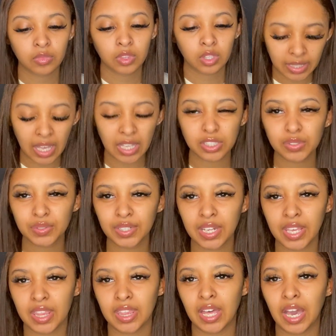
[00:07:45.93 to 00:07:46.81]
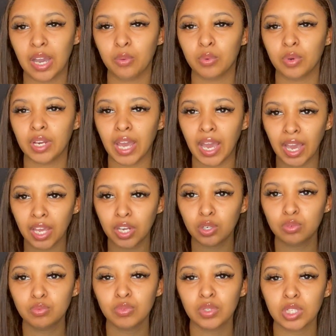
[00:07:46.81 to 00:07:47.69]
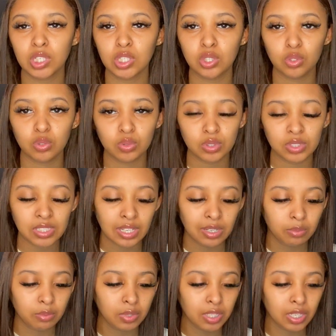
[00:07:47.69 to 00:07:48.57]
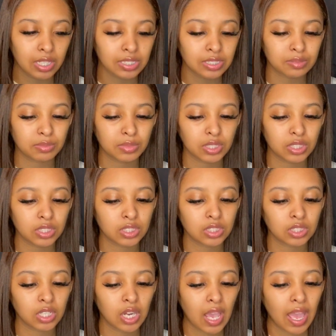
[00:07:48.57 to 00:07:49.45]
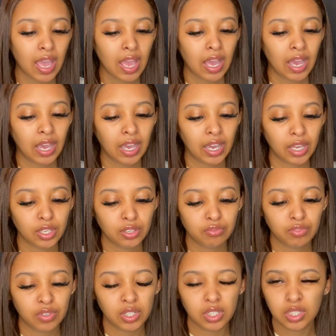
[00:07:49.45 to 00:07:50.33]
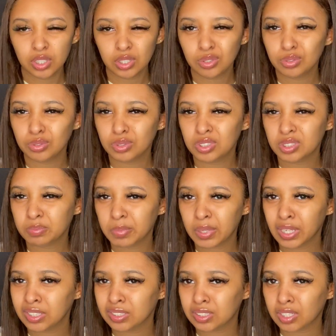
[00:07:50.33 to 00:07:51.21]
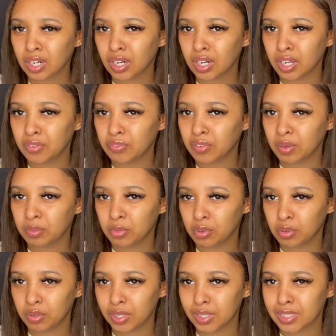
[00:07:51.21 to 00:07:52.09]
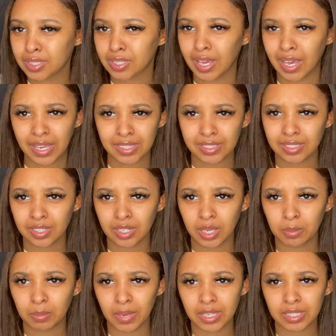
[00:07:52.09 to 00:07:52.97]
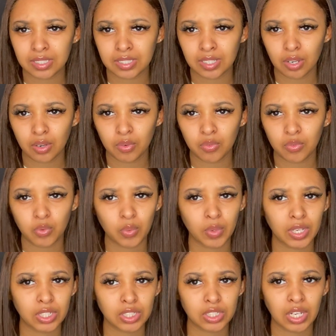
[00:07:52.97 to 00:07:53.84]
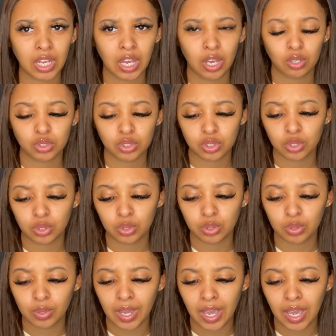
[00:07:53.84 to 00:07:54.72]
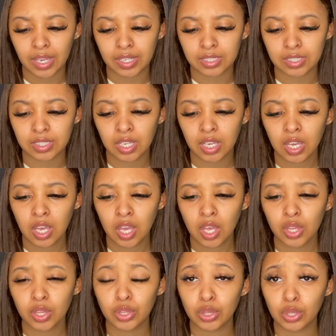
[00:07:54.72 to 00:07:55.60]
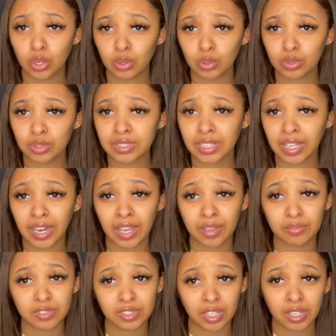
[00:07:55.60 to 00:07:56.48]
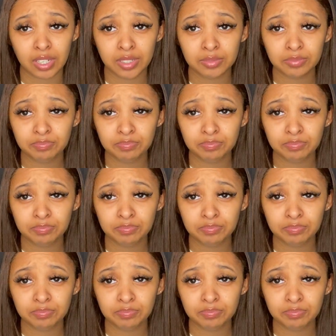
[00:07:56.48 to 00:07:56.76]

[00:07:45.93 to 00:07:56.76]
That's really that one. I don't really use that one as much. I really use Pixar if I'm going to isolate myself, which I'll show you guys those that I've done.